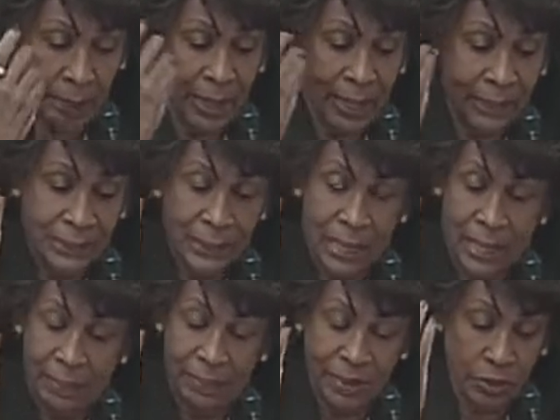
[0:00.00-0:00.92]
But,
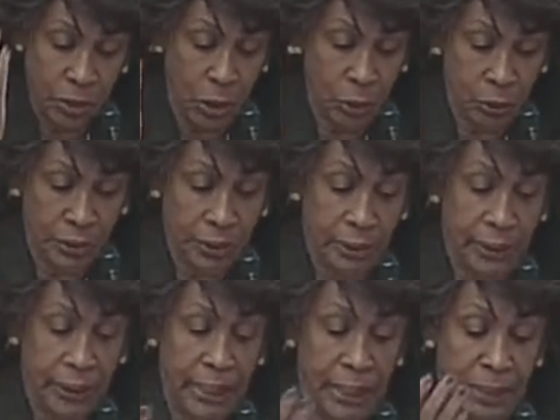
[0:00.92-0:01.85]
Mr.
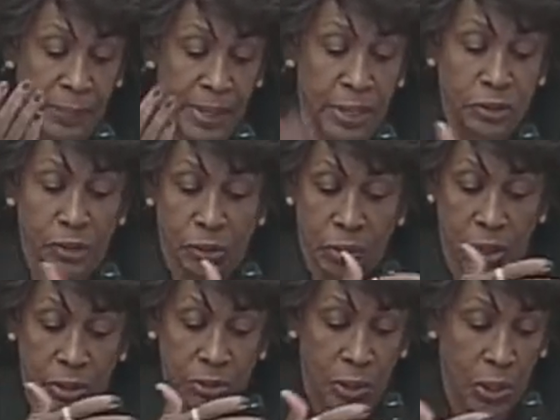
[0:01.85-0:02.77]
Holder, it appears
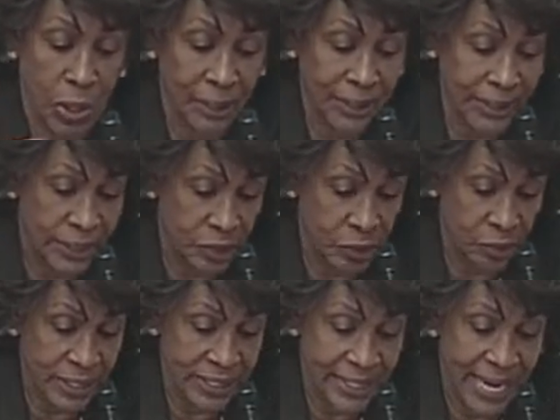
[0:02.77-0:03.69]
across all
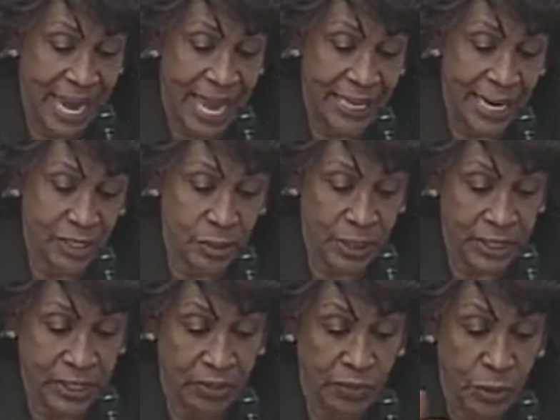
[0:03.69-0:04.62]
industries, the
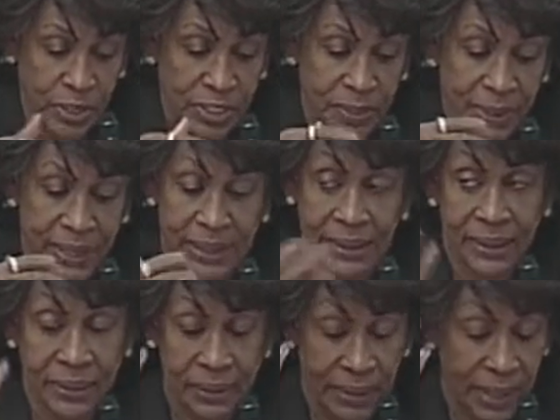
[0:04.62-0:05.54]
antitrust enforcement
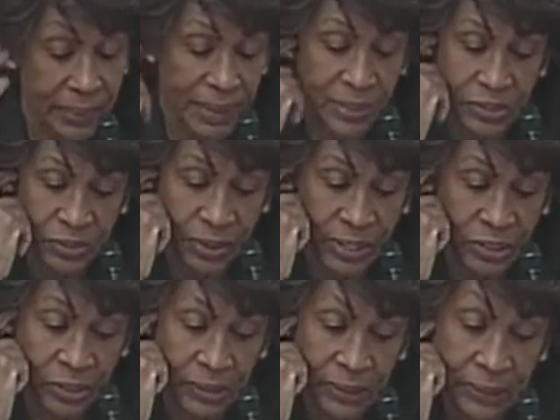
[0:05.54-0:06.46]
under the
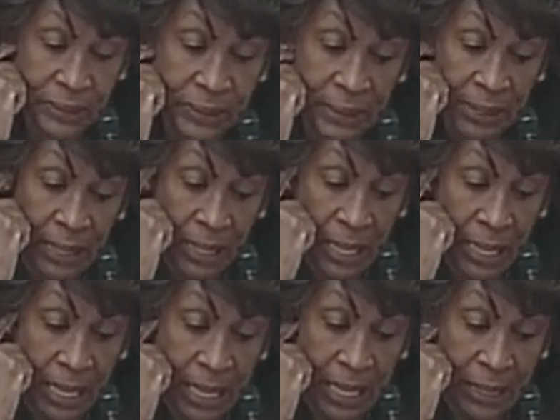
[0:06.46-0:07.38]
administration,
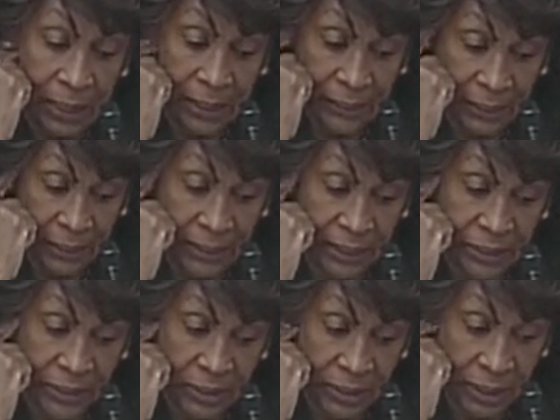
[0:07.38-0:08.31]
under
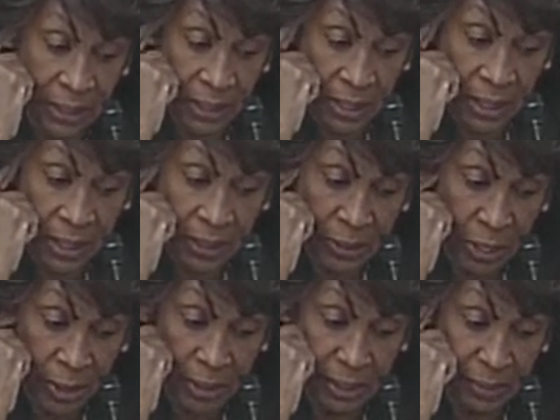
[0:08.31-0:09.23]
this
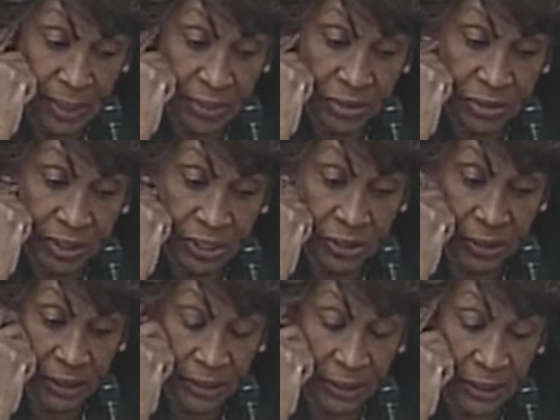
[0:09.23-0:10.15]
current
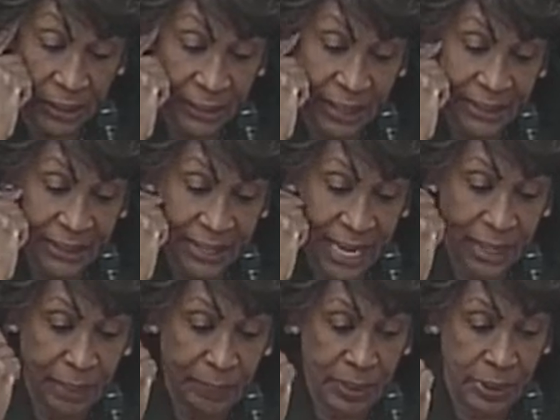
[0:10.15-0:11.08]
administration, does
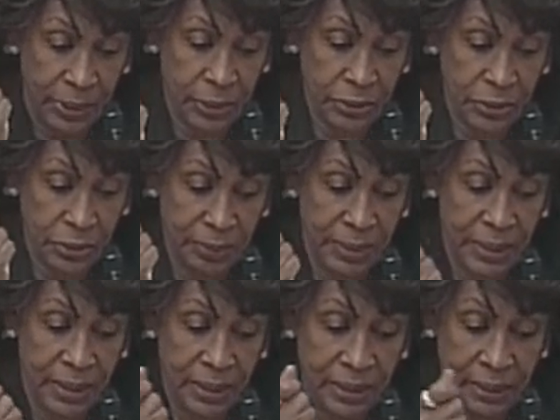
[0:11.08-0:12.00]
not appear to
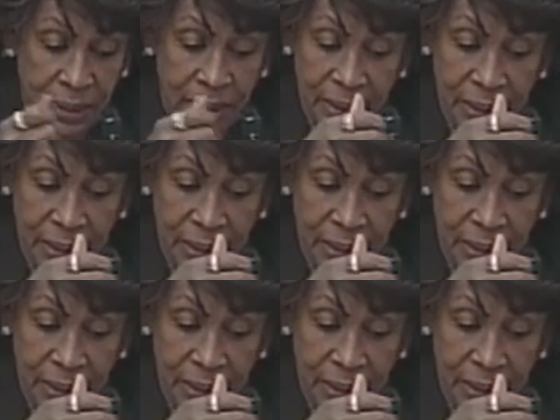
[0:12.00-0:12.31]
be